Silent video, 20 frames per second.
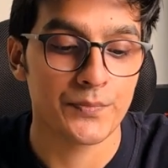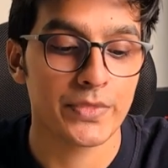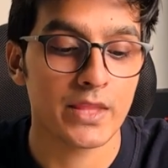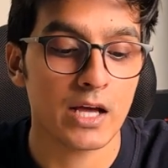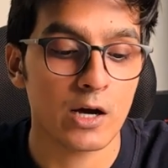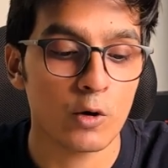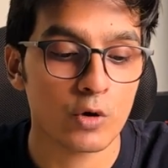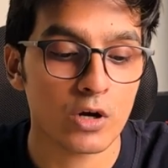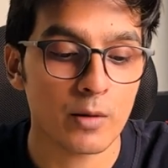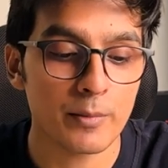
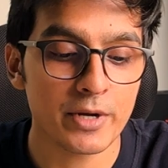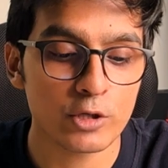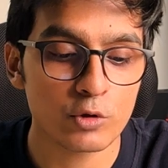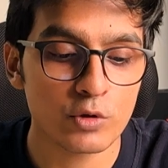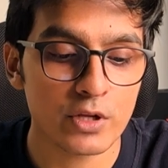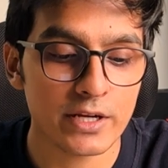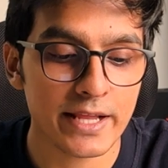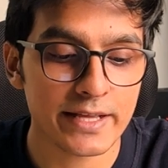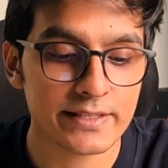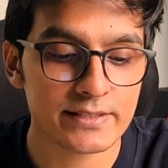Now coming to
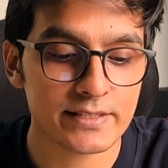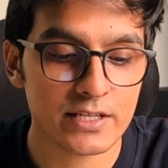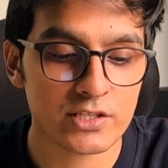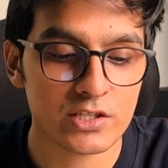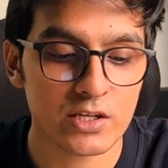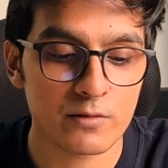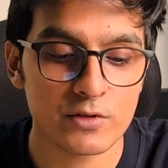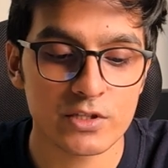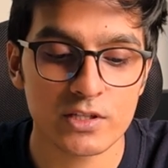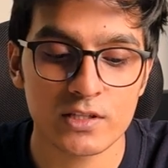the next
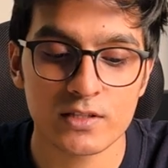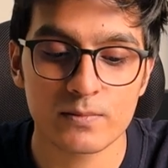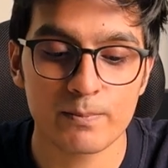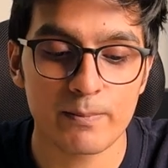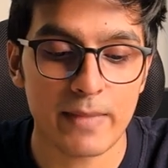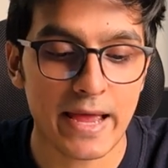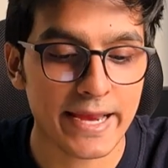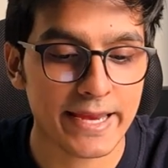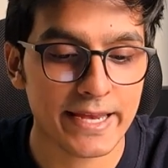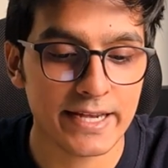section, which is
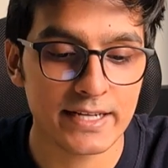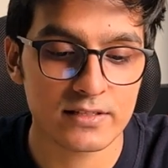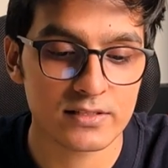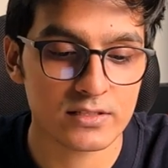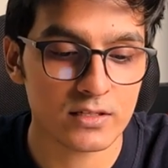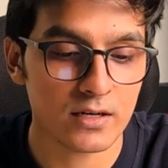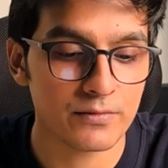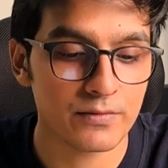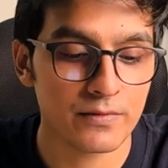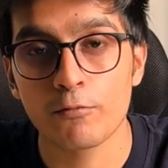backend
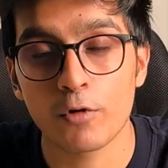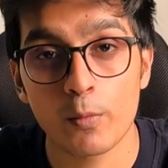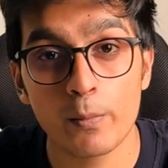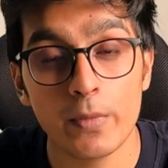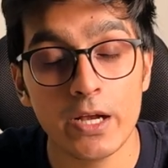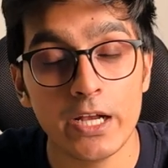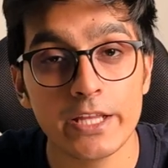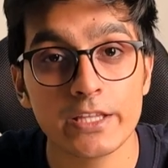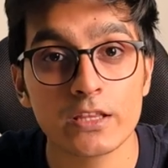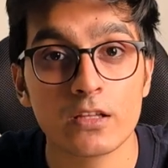stuff for
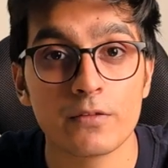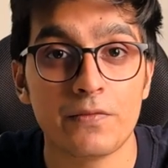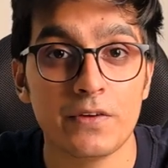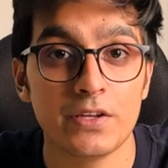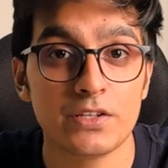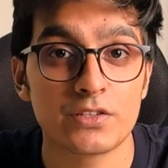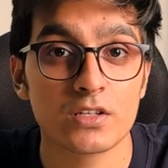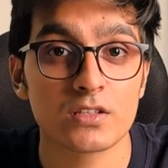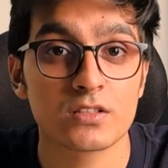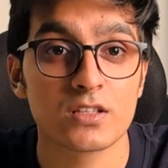building the
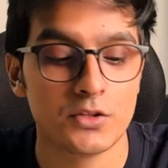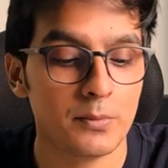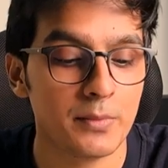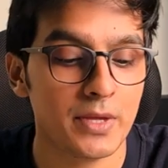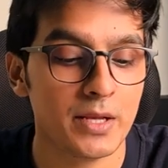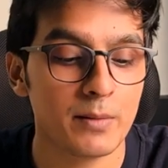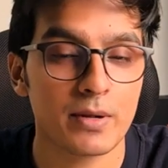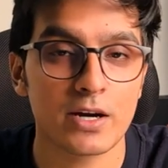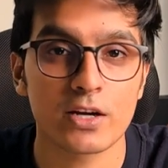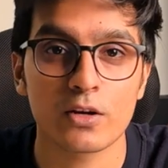features, the
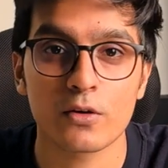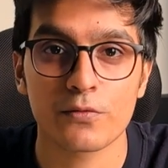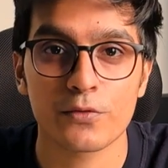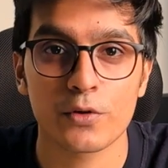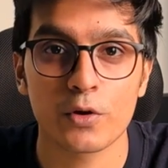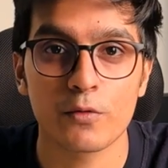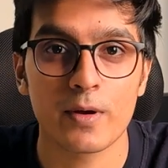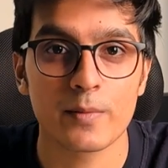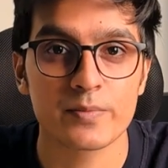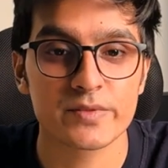main part of
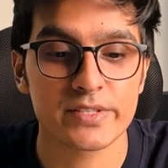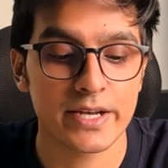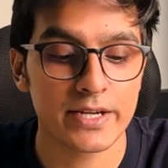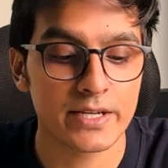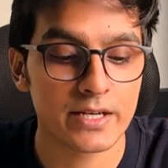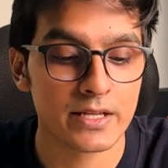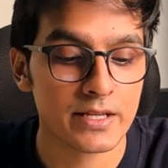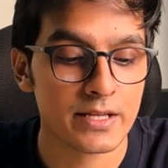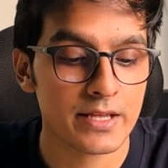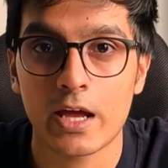your
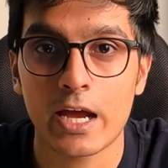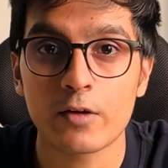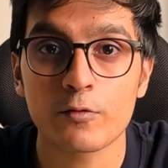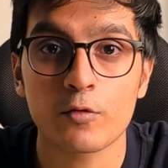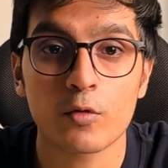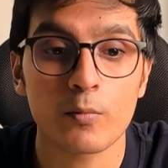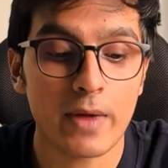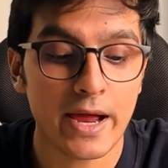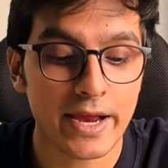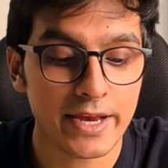website. And
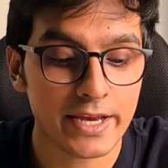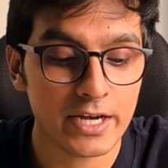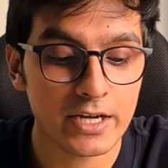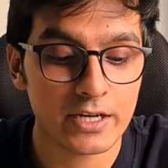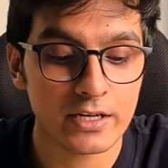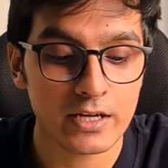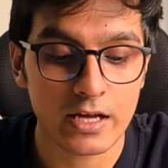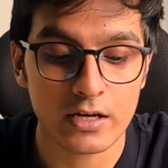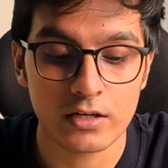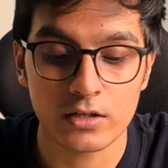for
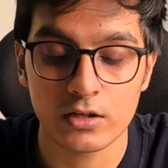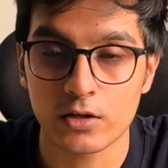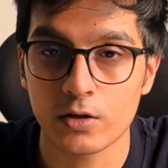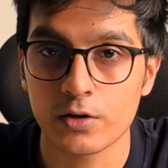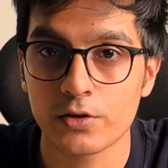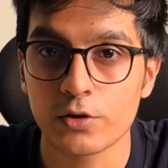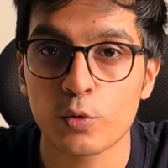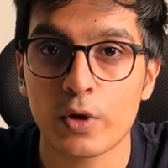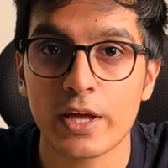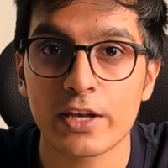backend,
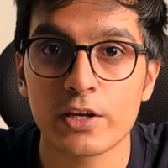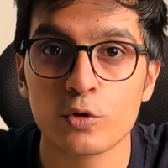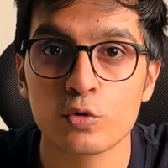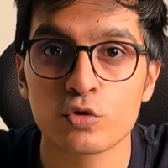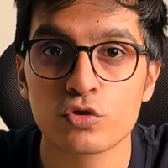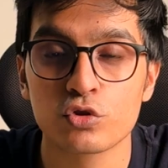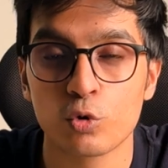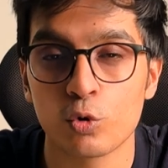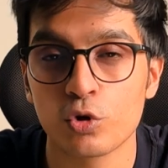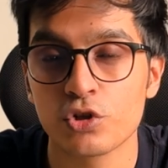you can
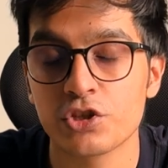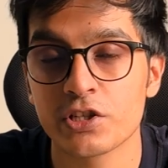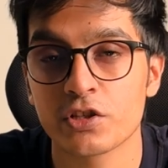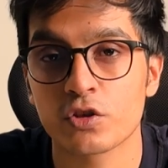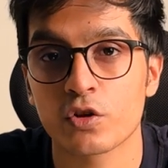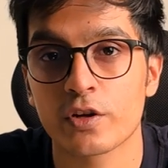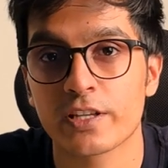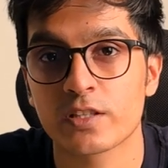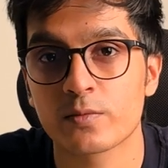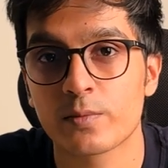use
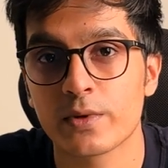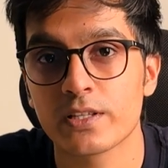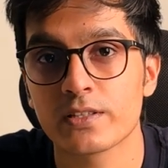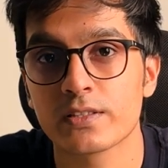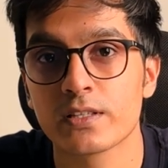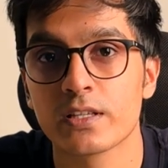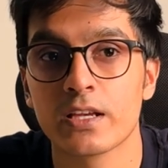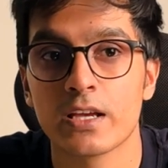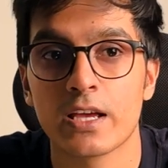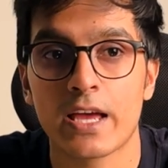Node.js or
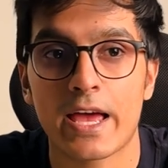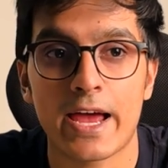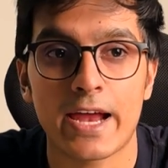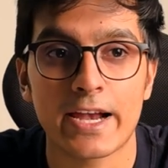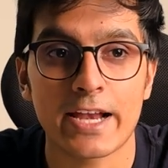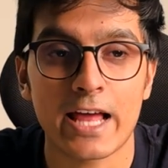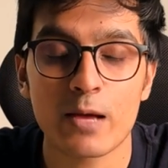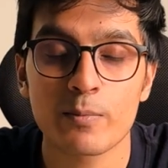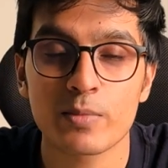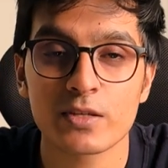Express. And
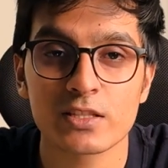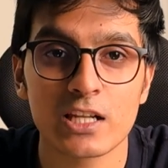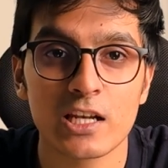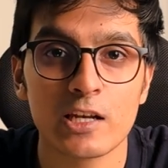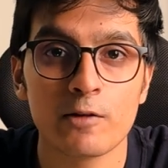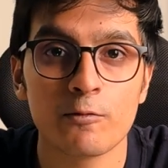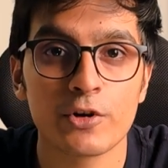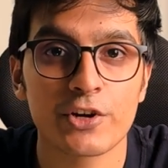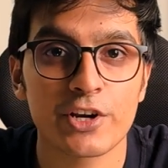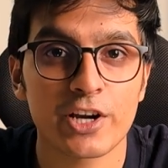I
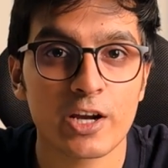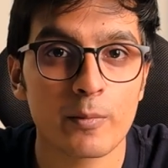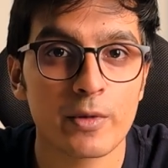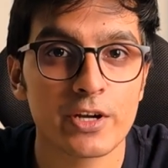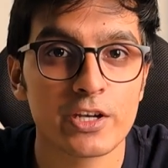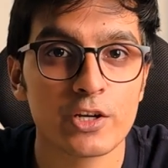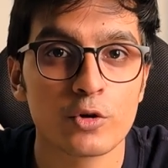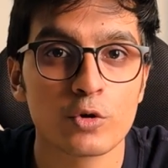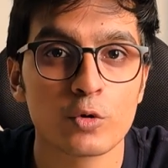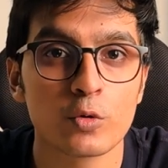personally would
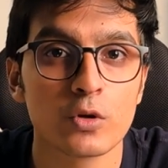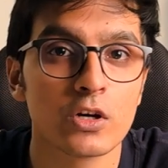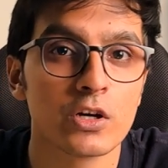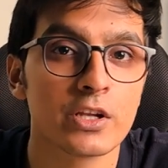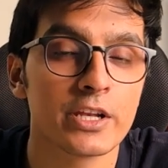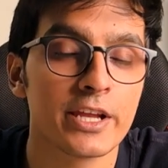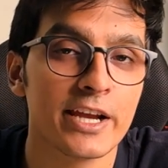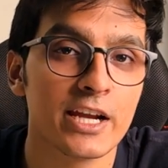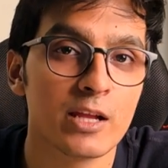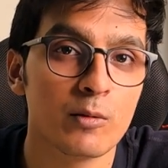recommend you to
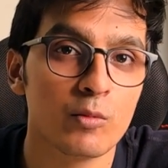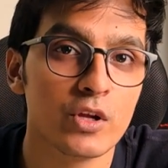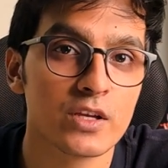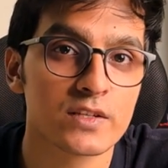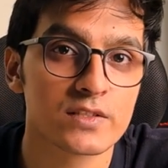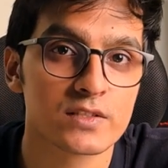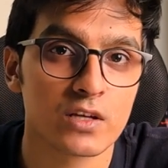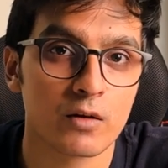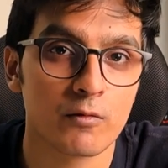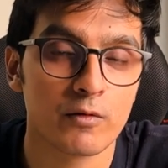learn
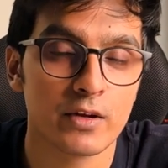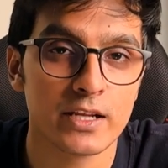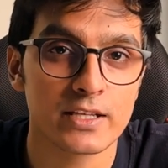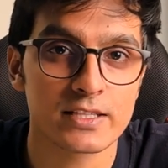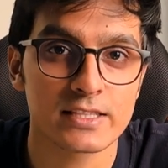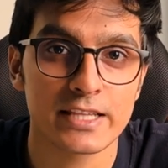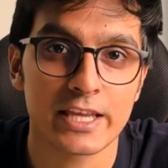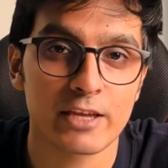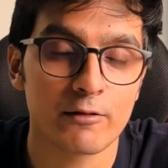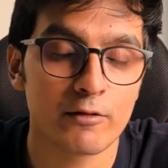AWS
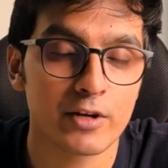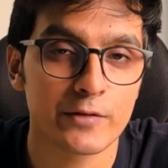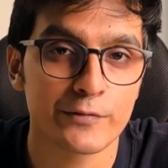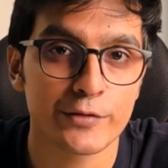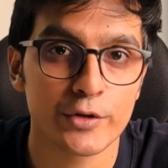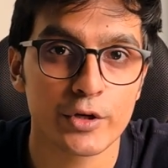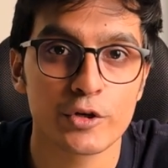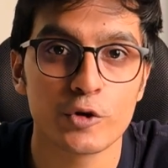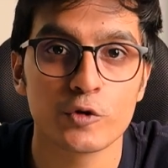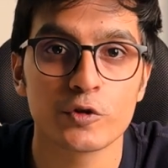serverless, like even if
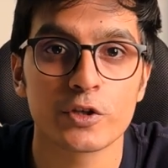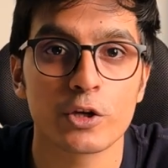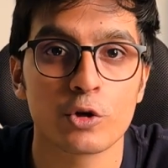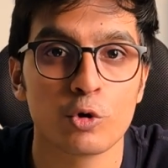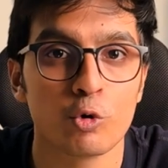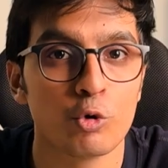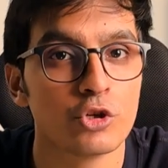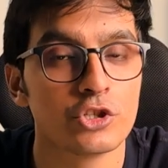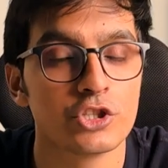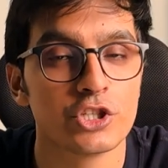you're using
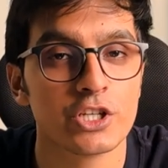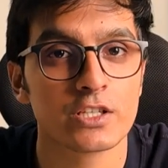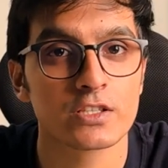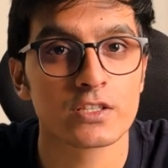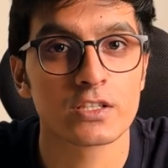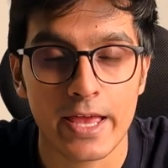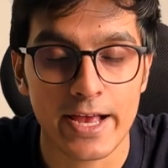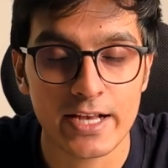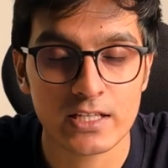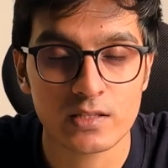
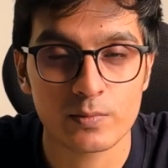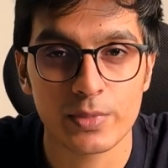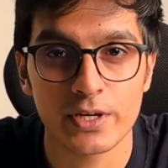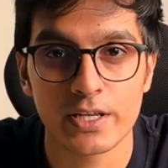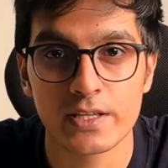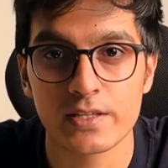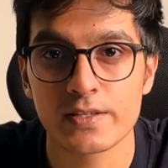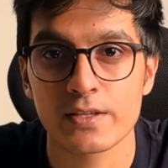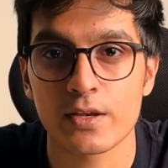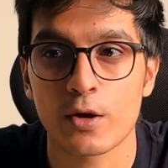Node.js,
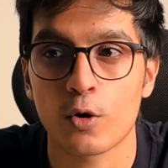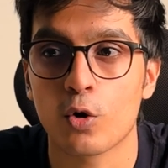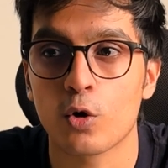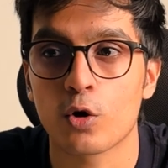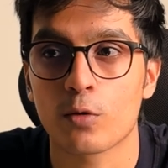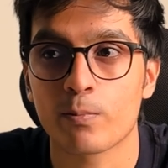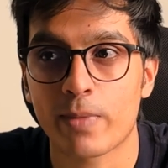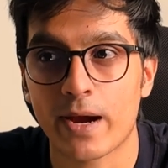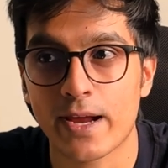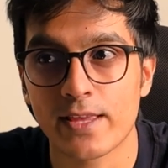Express
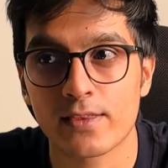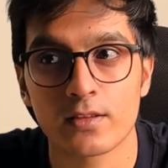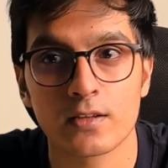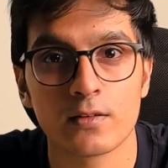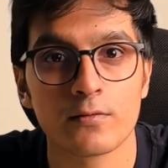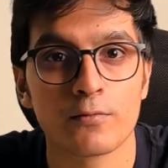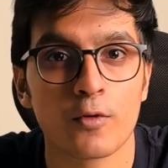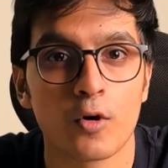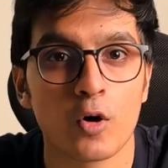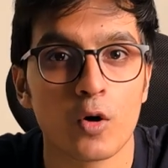or
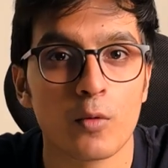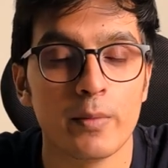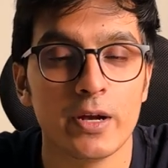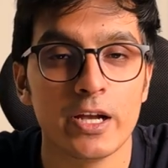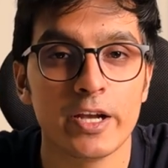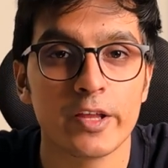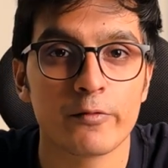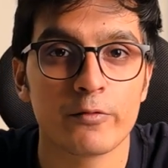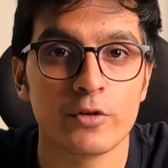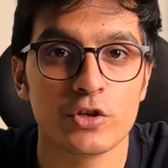Python for
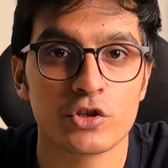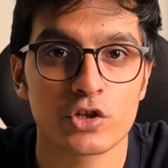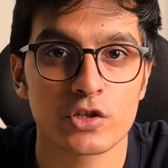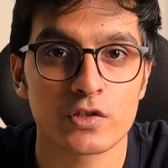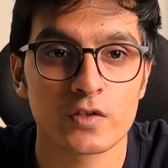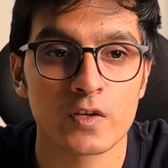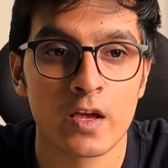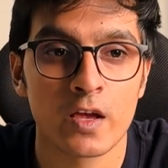building features.